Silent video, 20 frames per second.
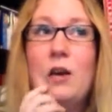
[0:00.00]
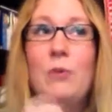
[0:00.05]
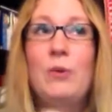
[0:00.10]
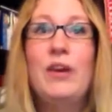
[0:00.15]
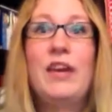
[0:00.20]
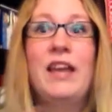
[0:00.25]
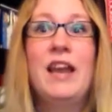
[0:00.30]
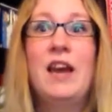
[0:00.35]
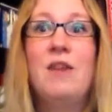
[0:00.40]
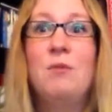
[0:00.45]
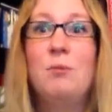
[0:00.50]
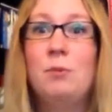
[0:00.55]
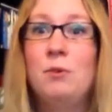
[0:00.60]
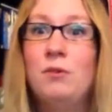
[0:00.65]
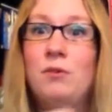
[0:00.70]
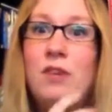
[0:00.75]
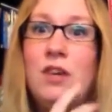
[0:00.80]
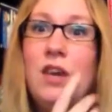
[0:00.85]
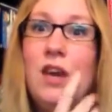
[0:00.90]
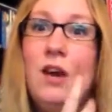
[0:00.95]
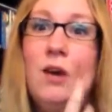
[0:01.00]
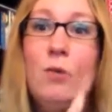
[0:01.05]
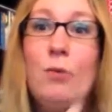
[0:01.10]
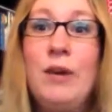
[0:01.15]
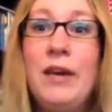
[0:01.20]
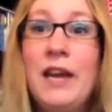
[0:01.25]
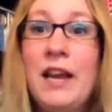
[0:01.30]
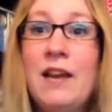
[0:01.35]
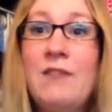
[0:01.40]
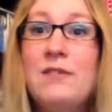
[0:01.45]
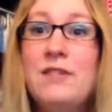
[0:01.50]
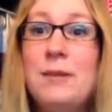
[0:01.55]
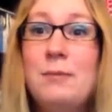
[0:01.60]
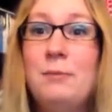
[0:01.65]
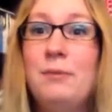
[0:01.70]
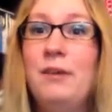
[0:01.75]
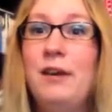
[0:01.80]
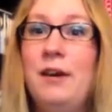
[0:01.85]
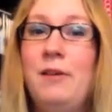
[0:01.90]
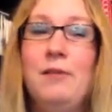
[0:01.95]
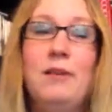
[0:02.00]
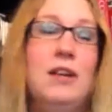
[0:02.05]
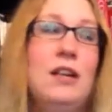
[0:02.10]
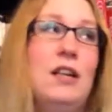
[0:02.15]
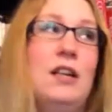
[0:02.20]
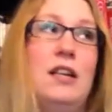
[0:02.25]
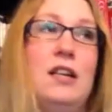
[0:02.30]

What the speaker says: We can have a movie. We can have supper out.